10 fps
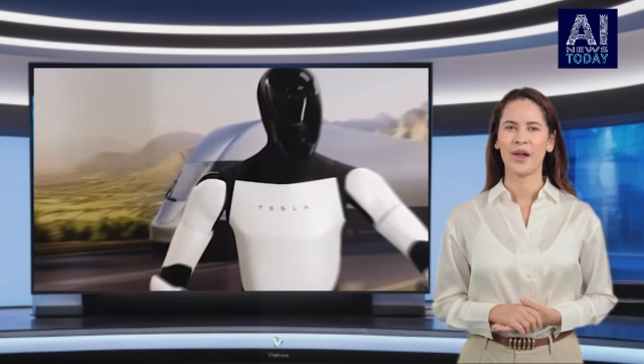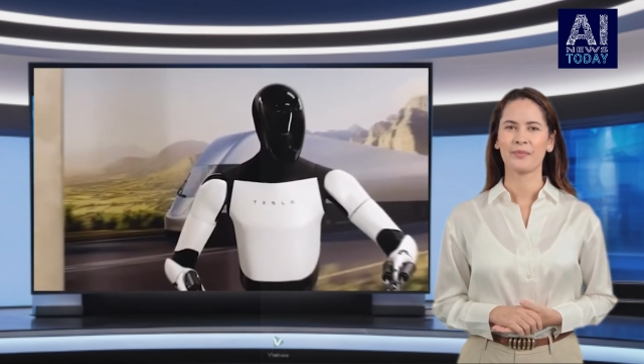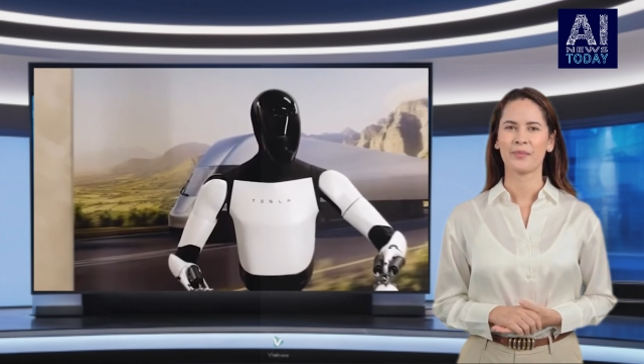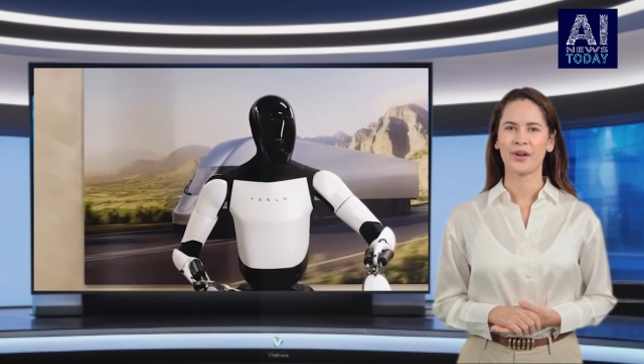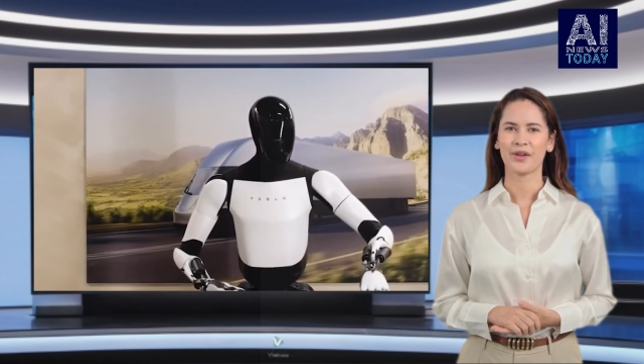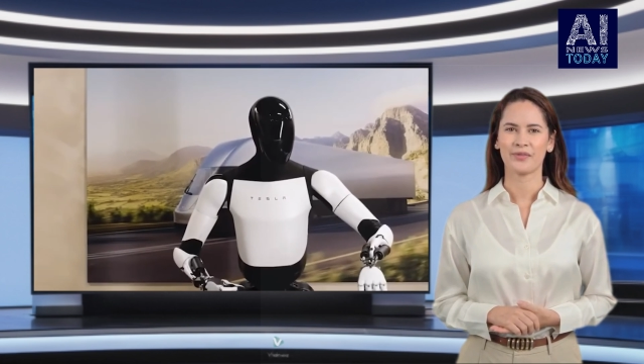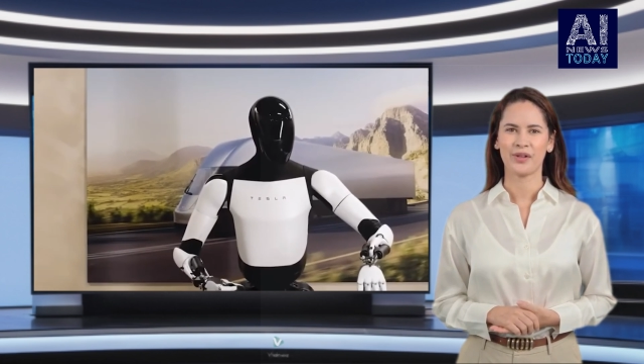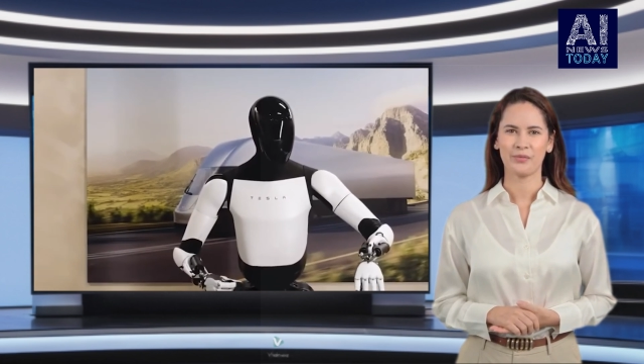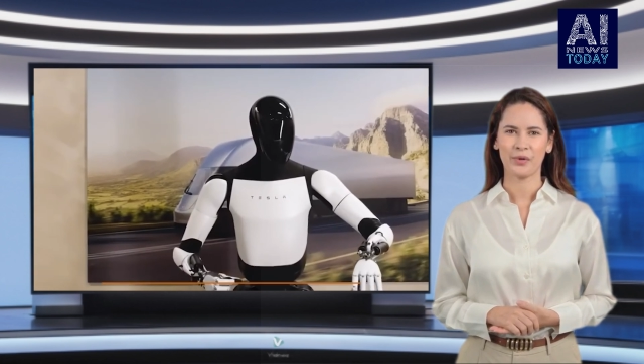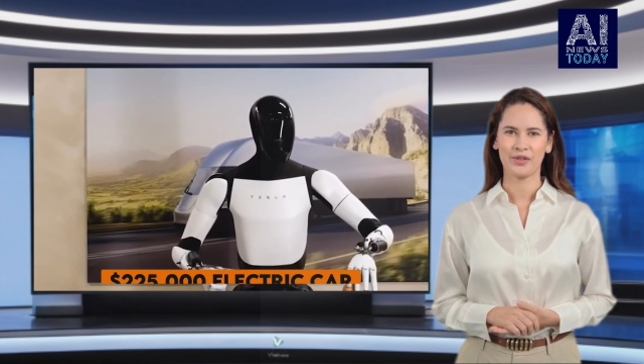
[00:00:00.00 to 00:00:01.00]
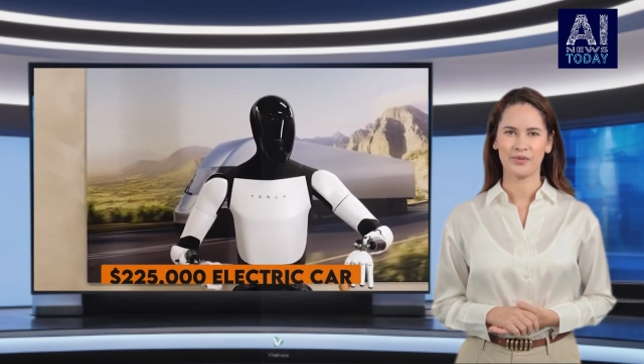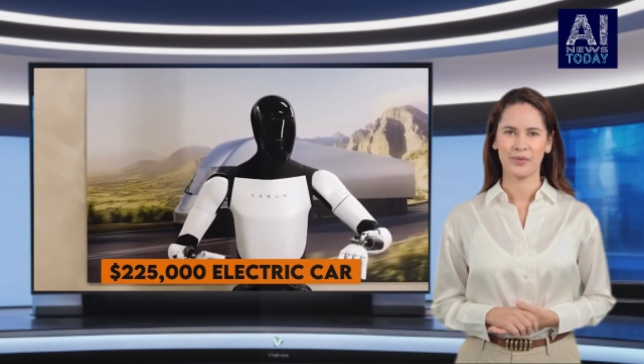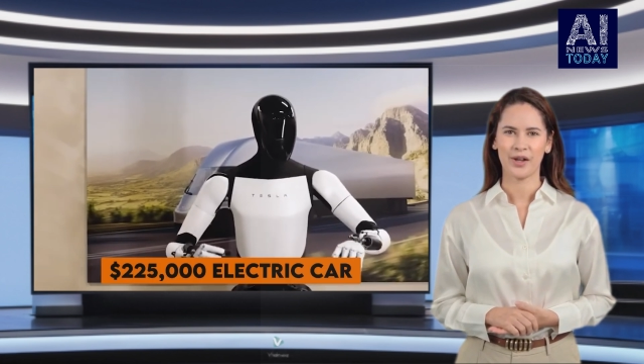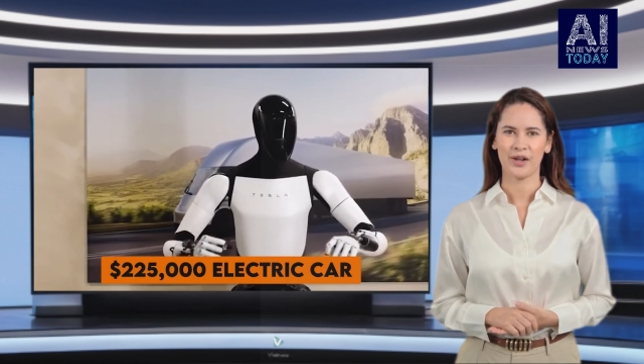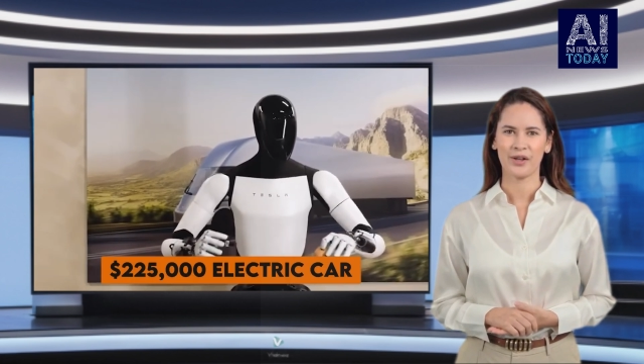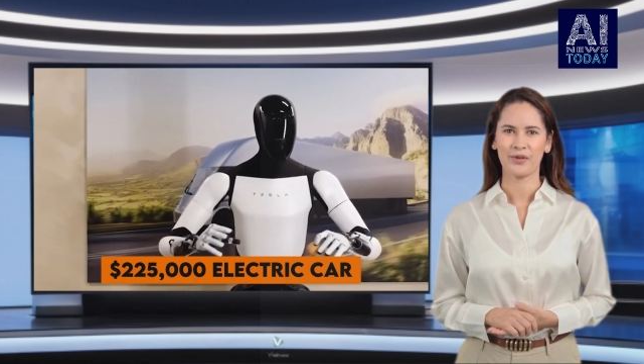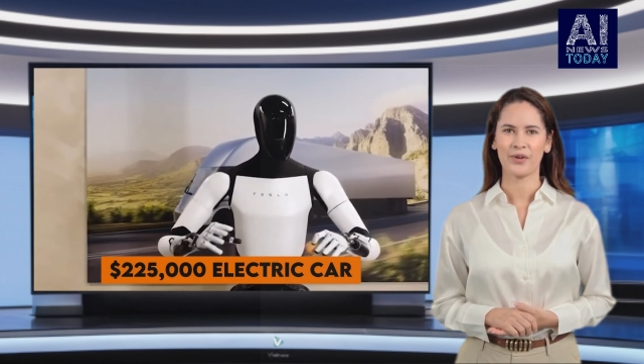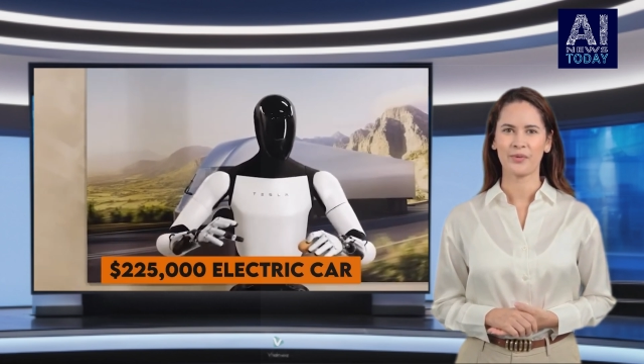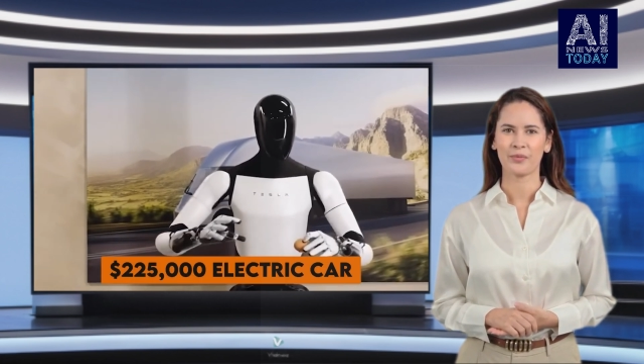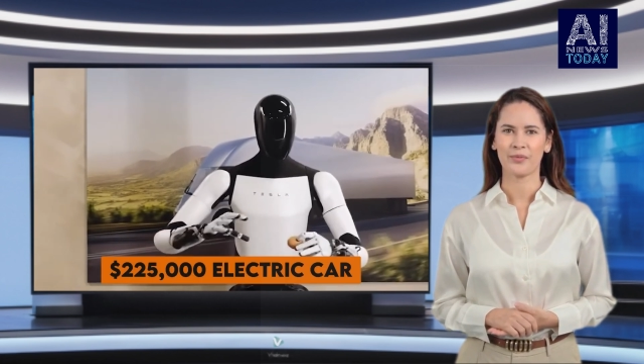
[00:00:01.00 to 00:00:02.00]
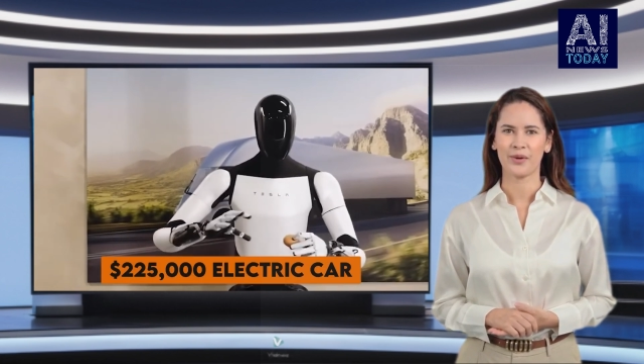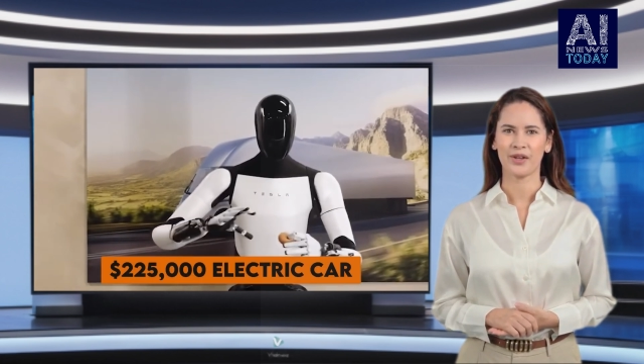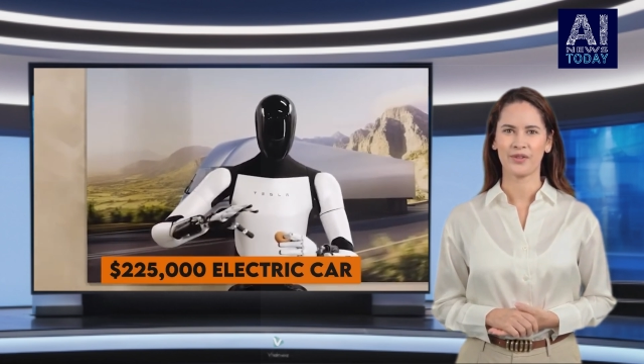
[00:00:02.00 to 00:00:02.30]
He believes that once ready, it will be